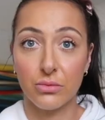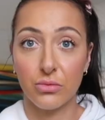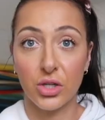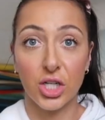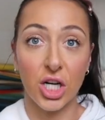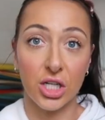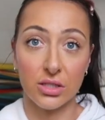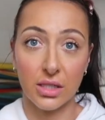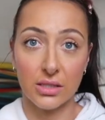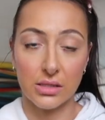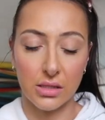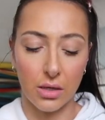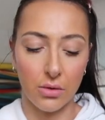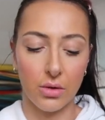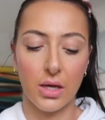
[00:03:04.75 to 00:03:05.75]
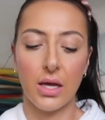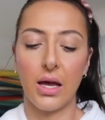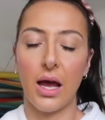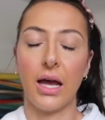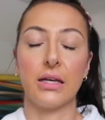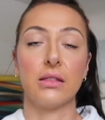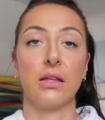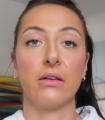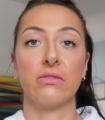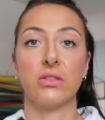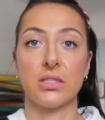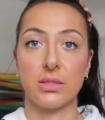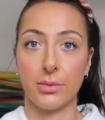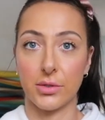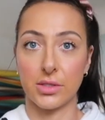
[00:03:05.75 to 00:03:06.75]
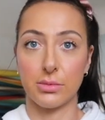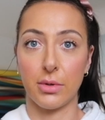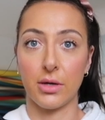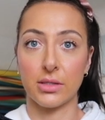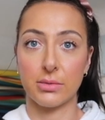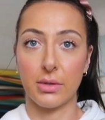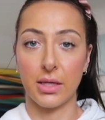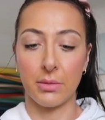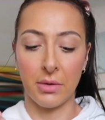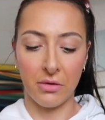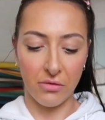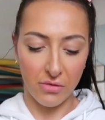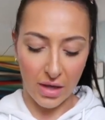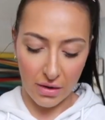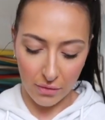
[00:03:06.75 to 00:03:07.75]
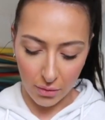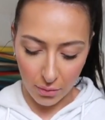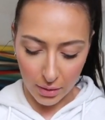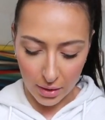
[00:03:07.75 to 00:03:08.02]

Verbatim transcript: Regardless though, I love this sports bra. It's probably my favorite